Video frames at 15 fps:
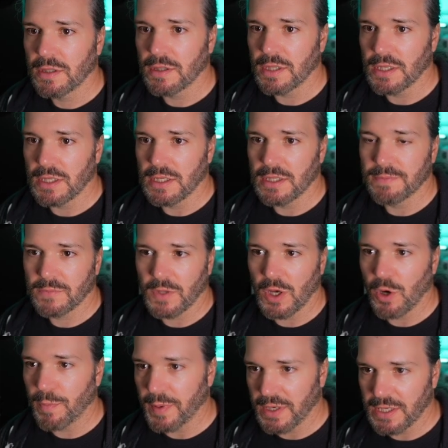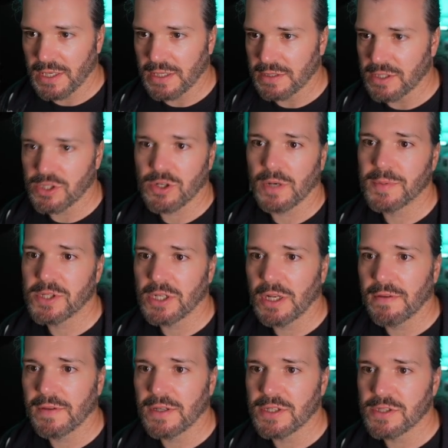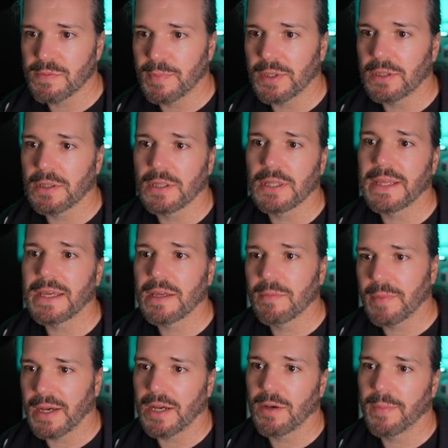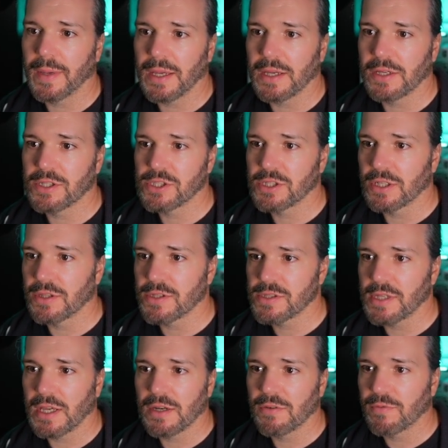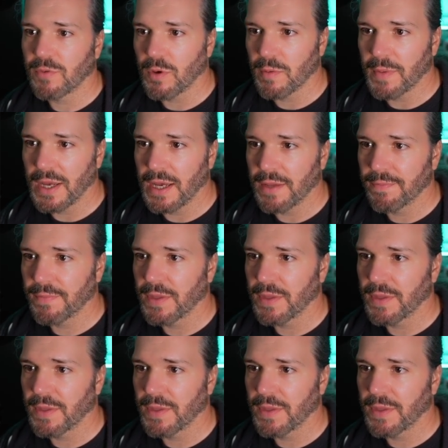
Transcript: The opening description of it is build a link in bio page in the standard format